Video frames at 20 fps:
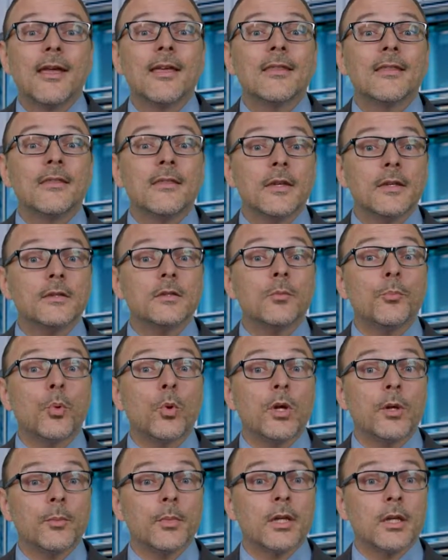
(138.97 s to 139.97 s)
This
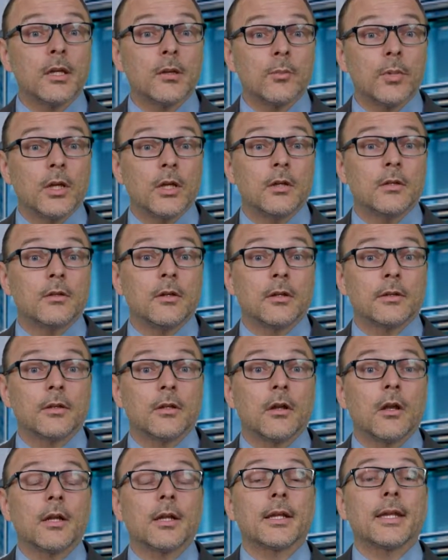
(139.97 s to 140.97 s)
appointment can be conducted
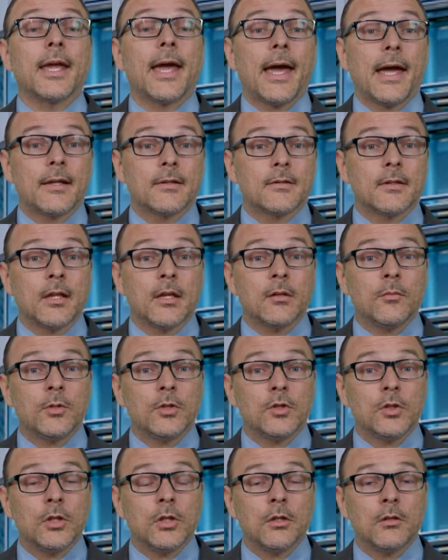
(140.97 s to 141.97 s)
on a CAT scan
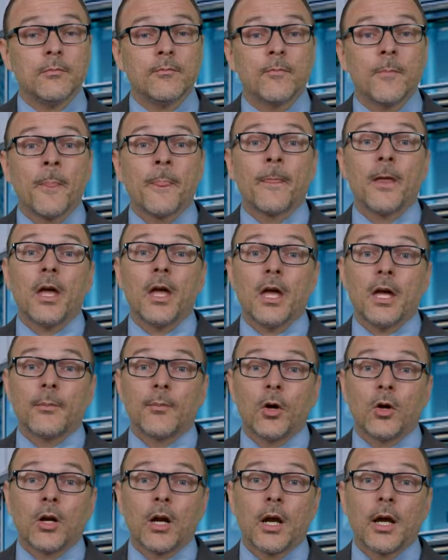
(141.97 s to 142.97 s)
machine,
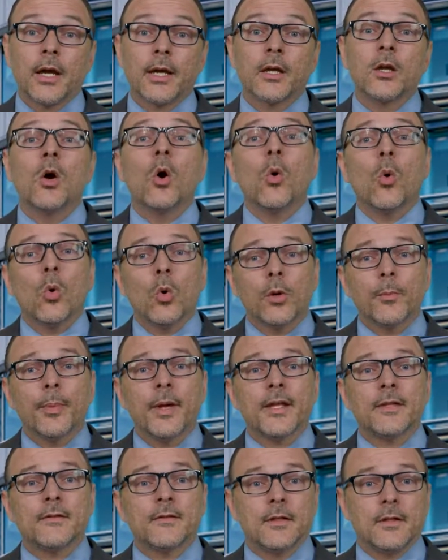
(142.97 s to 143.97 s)
MRI, or
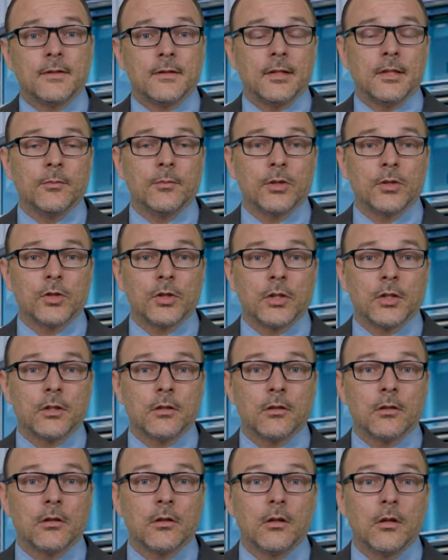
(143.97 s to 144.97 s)
PET CT
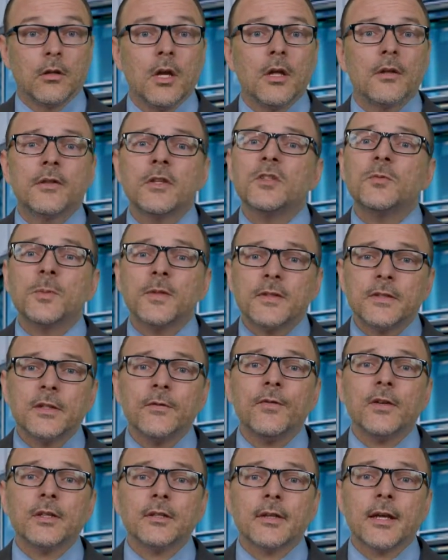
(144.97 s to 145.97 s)
machine. The
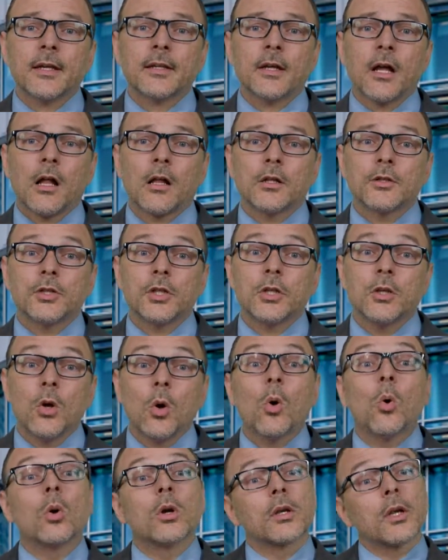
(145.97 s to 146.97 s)
specific technology
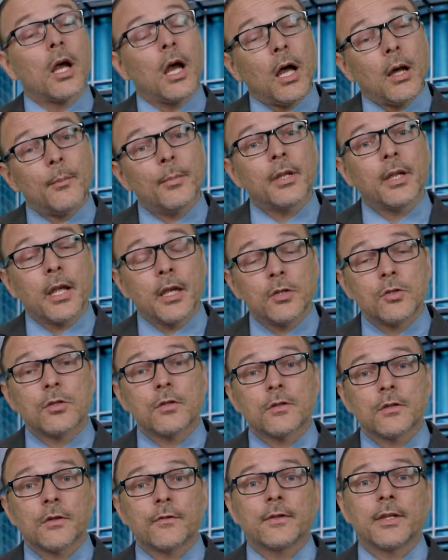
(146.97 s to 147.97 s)
or
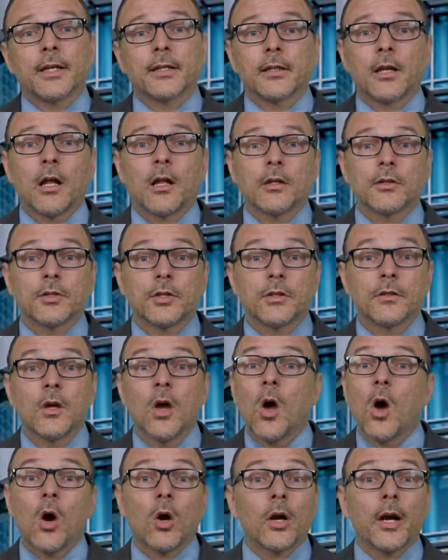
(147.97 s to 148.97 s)
combinations of technologies
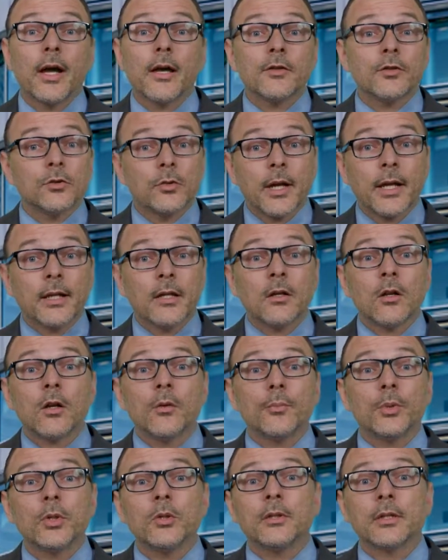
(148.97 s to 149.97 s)
are housed right in our
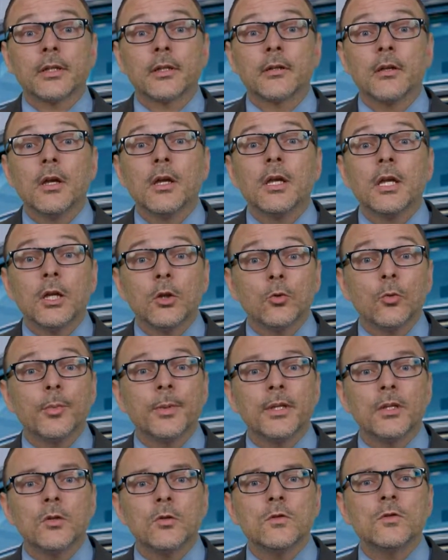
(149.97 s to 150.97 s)
building and will
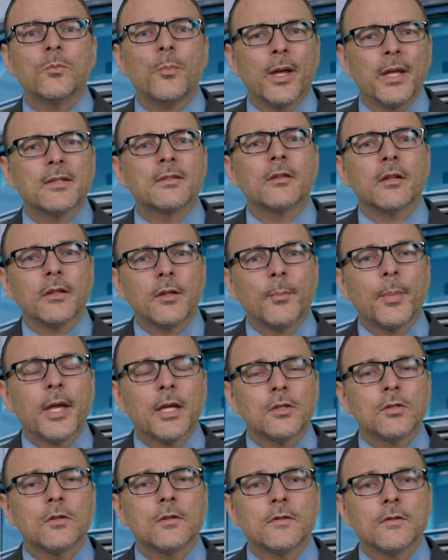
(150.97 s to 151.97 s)
be used based on the
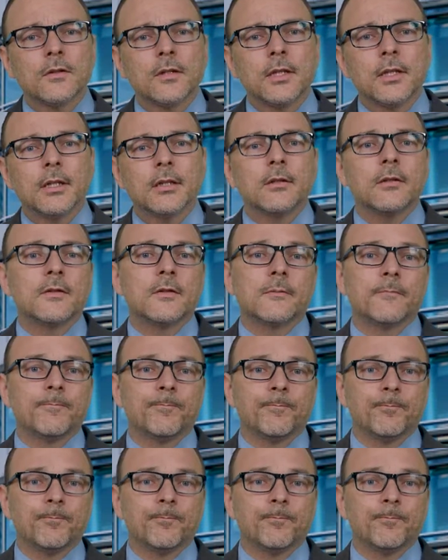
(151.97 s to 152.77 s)
patient's needs.